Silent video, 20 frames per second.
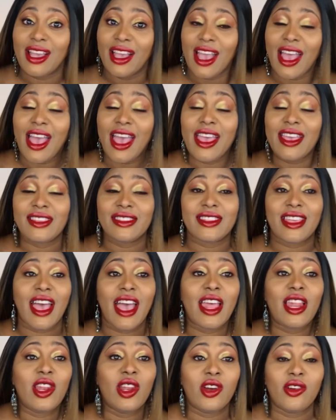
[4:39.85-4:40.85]
Guys,
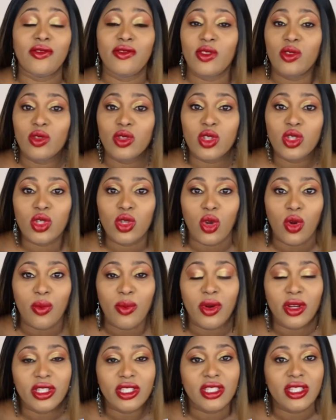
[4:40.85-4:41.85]
I love you so
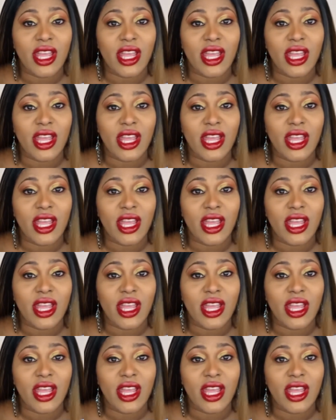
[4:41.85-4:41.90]
much.